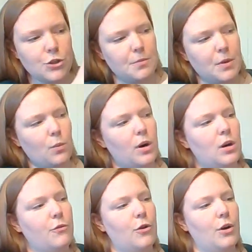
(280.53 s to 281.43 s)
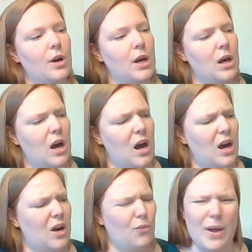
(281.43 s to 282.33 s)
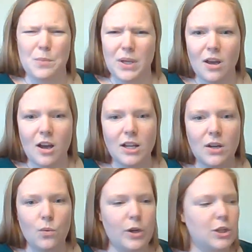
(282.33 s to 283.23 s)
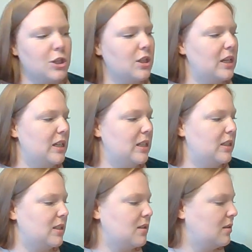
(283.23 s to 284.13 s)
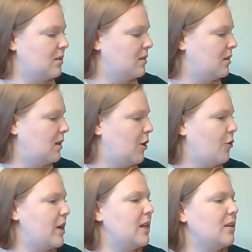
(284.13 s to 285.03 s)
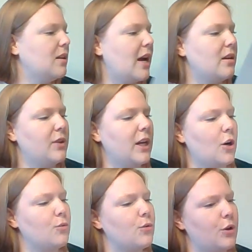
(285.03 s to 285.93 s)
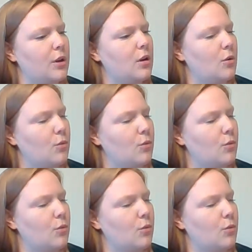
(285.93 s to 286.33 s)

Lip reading: German word for rampion, which is a green, kind of like arugula.